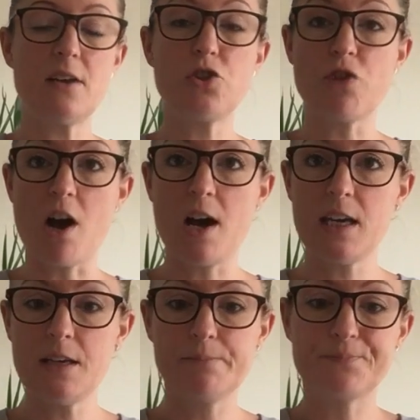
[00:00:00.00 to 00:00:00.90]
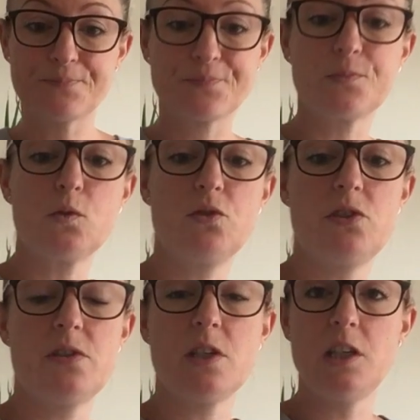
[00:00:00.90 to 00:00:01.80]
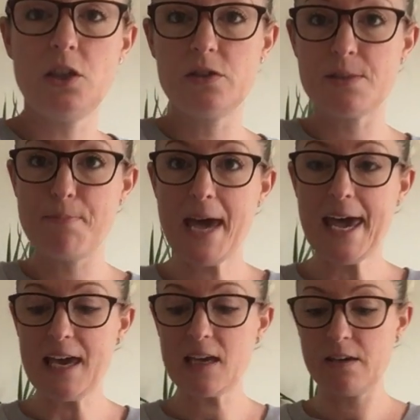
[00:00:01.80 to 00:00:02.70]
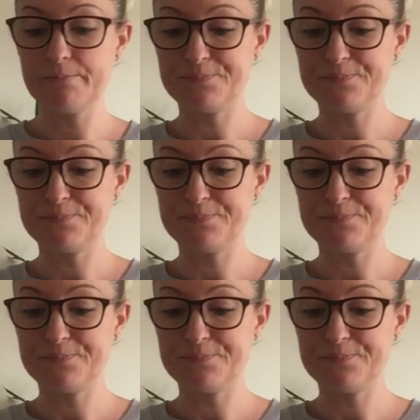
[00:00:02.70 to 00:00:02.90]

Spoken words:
are dry, I'm just going to use a peg